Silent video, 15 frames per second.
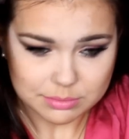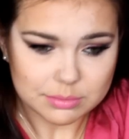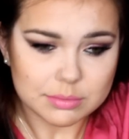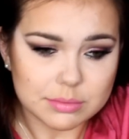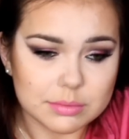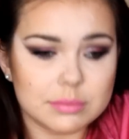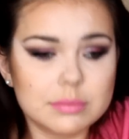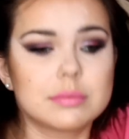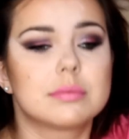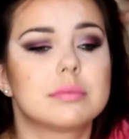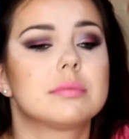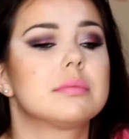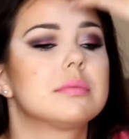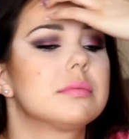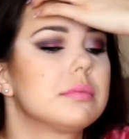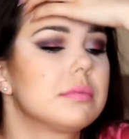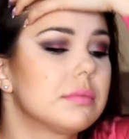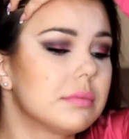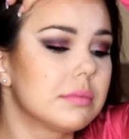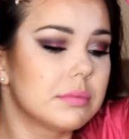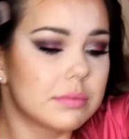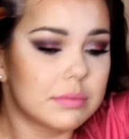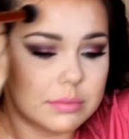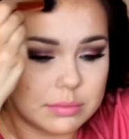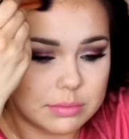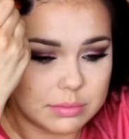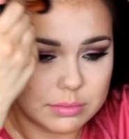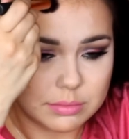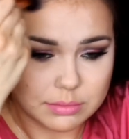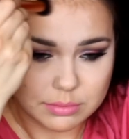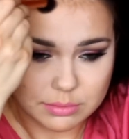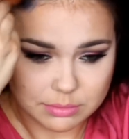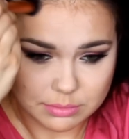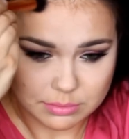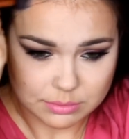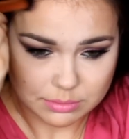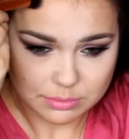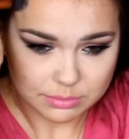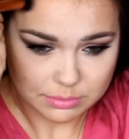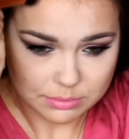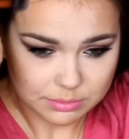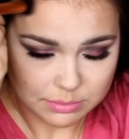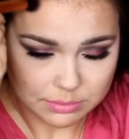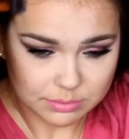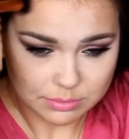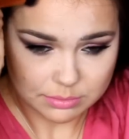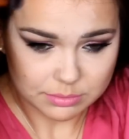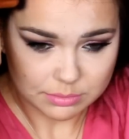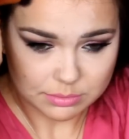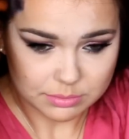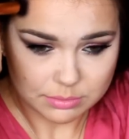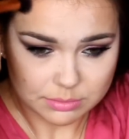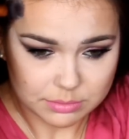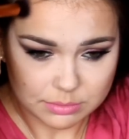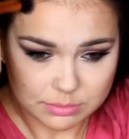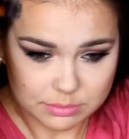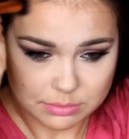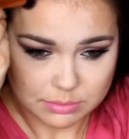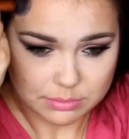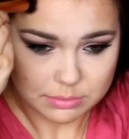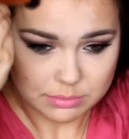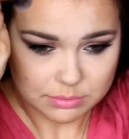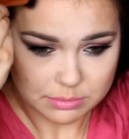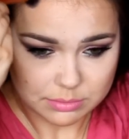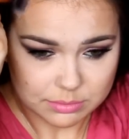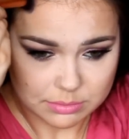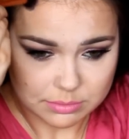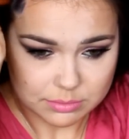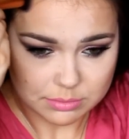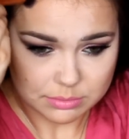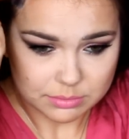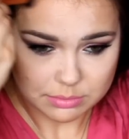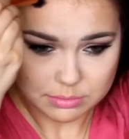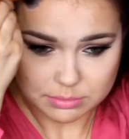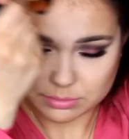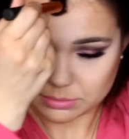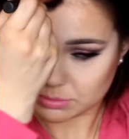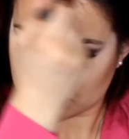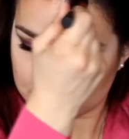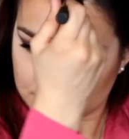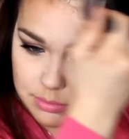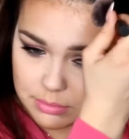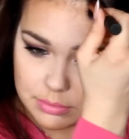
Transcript: No one is speaking in this clip.